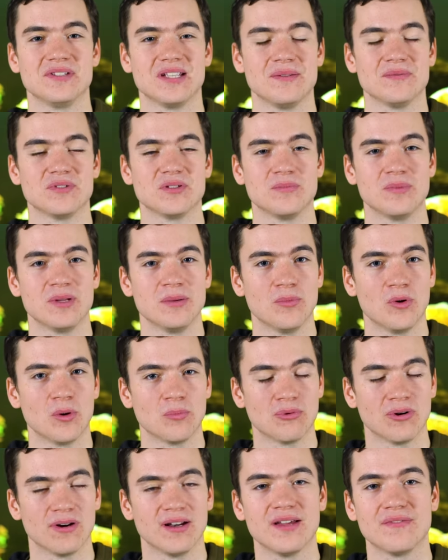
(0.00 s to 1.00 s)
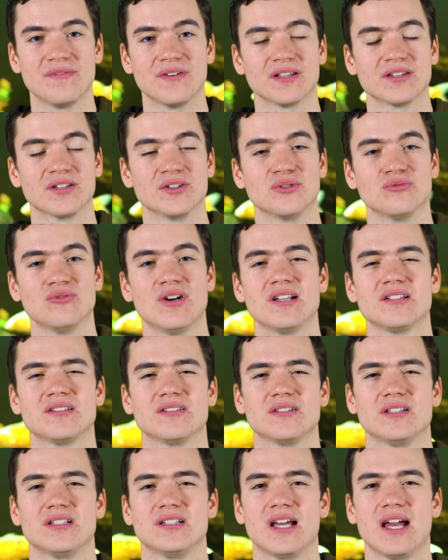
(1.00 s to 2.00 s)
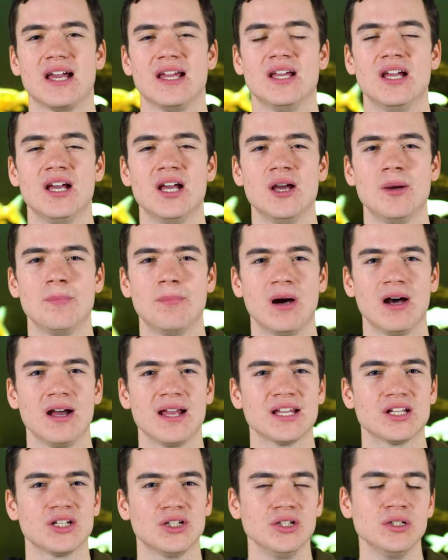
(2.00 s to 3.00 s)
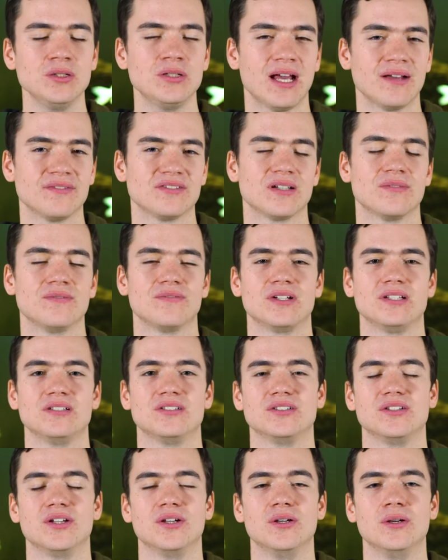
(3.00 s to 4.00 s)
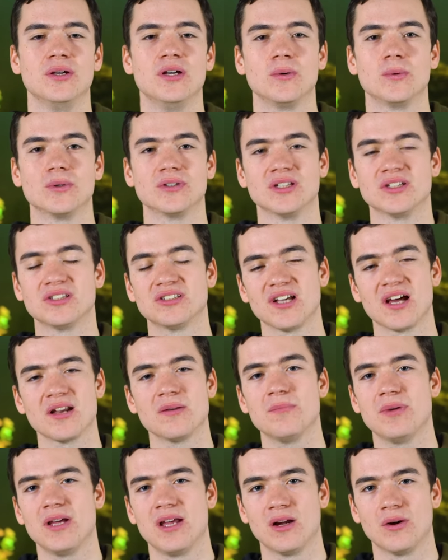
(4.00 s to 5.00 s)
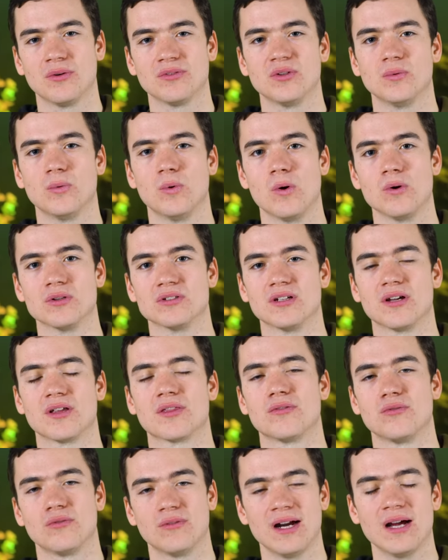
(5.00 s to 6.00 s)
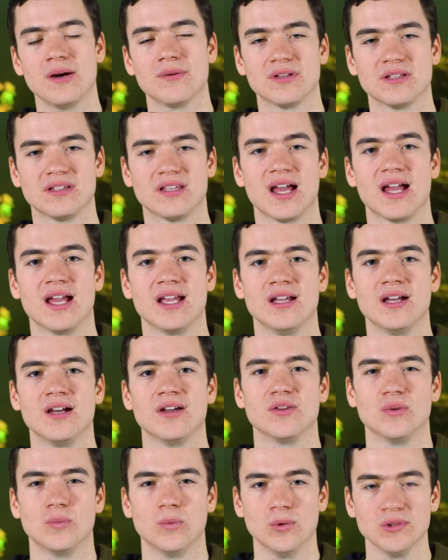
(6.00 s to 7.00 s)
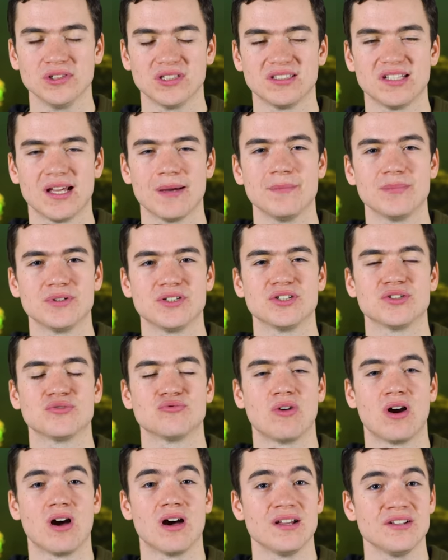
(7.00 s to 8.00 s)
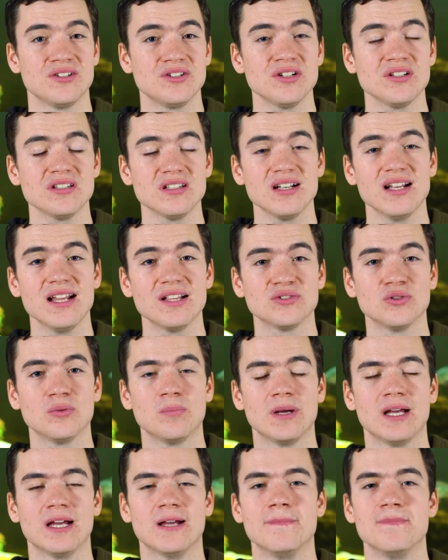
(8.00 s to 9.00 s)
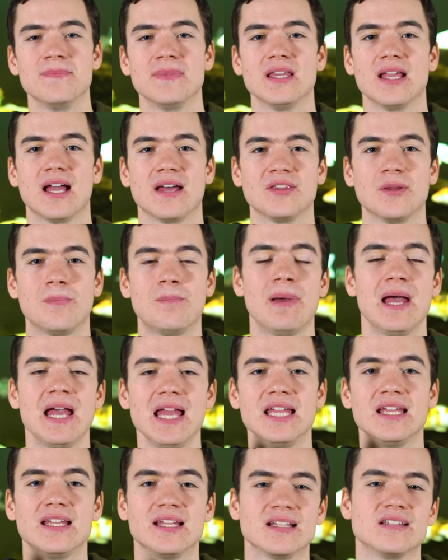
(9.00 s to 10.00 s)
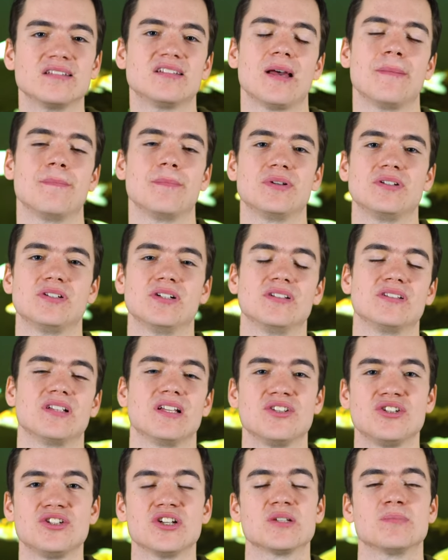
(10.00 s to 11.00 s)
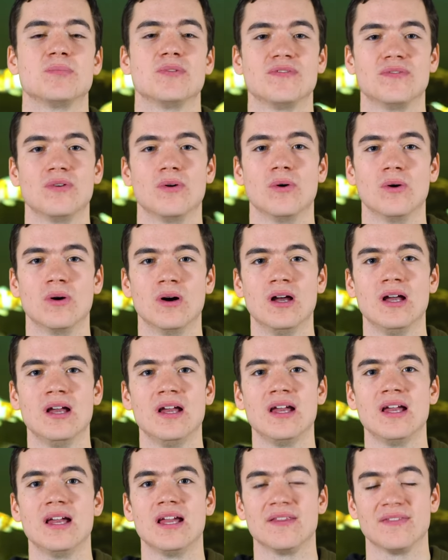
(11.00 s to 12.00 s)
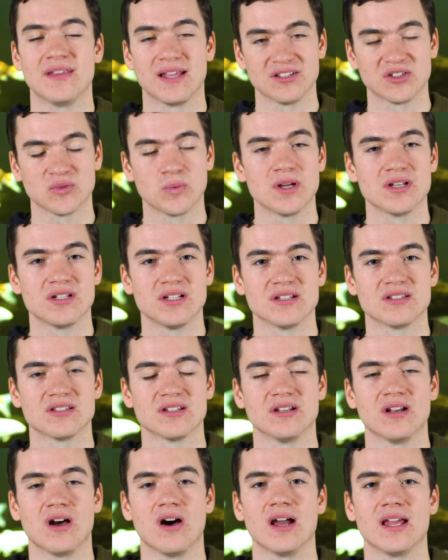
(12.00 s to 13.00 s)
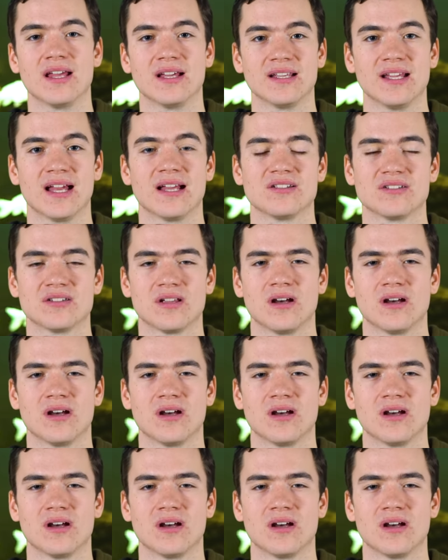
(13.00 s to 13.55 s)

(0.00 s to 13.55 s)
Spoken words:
seems to be more prolific than the rest of the day, but it could have something to do with the sun being on the water throughout the day, the water temperatures rise just a little bit, and the peak in temperatures is just before it then switches to night and gets